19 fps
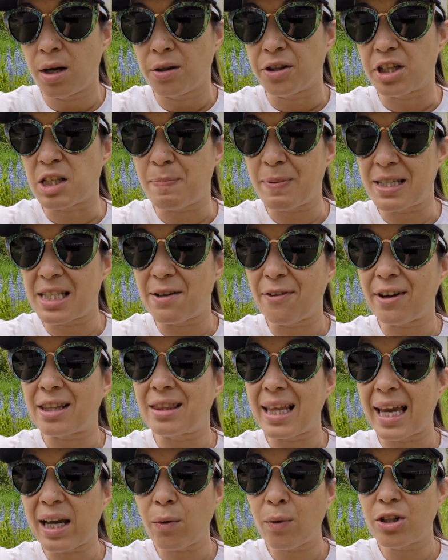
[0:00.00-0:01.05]
The specific
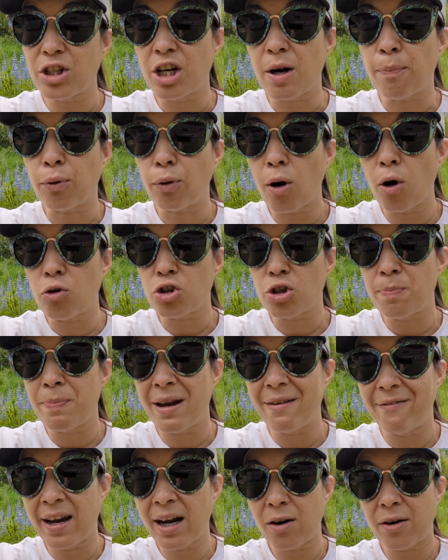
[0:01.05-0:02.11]
language and approach may
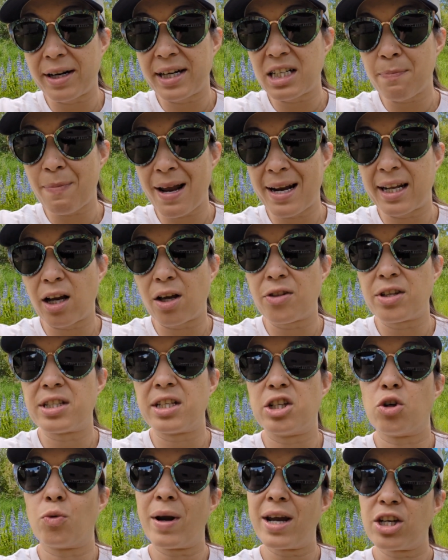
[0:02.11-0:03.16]
vary depending on the
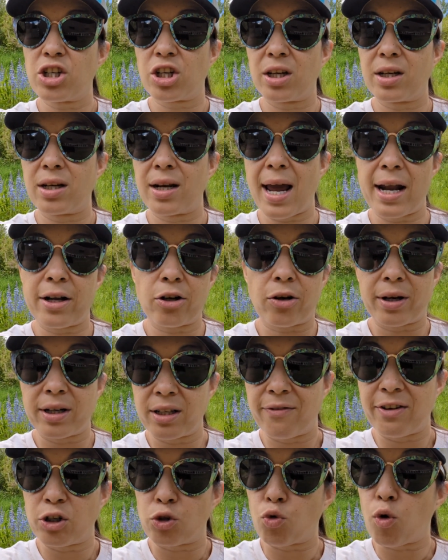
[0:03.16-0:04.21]
situation and your
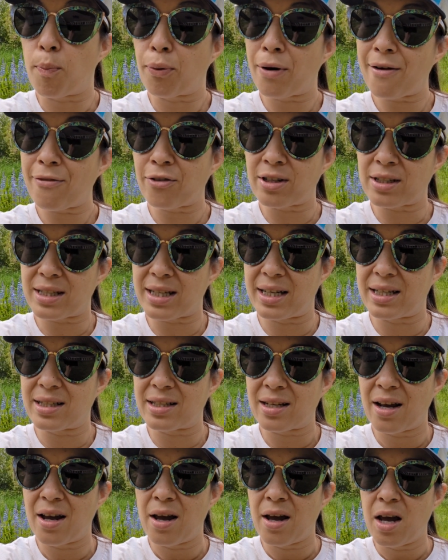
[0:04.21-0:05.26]
individual
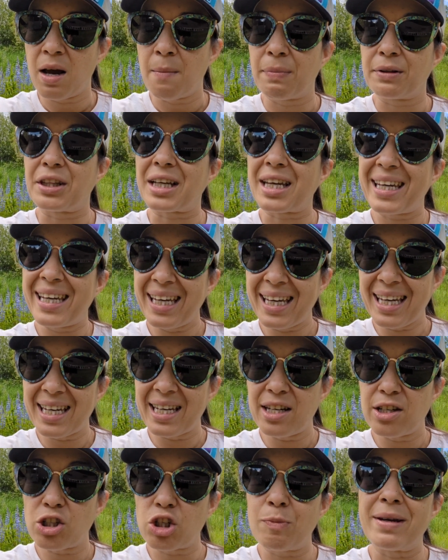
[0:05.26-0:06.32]
preferences, but the
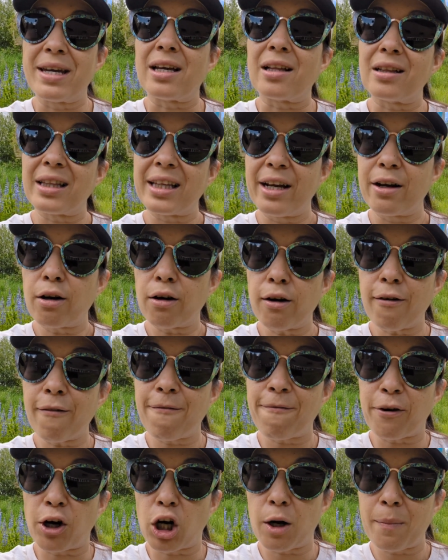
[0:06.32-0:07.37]
key is to be clear,
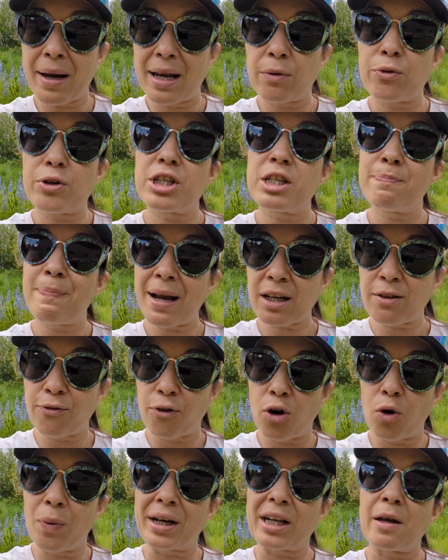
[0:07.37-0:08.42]
firm, and
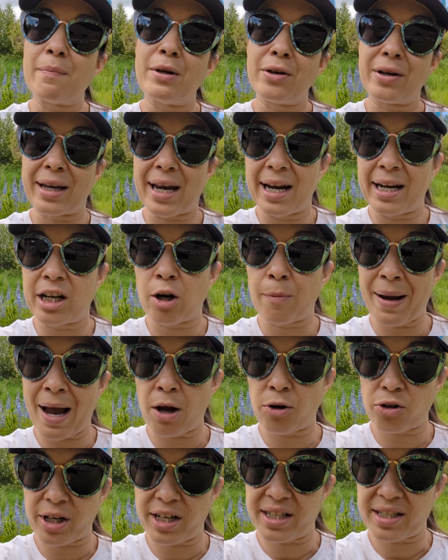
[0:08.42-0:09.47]
respectful when communicating your
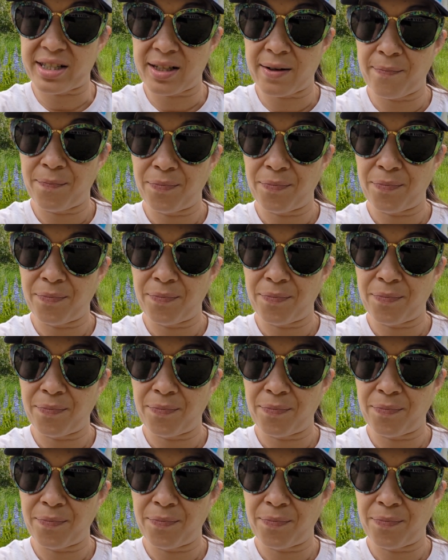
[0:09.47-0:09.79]
boundaries.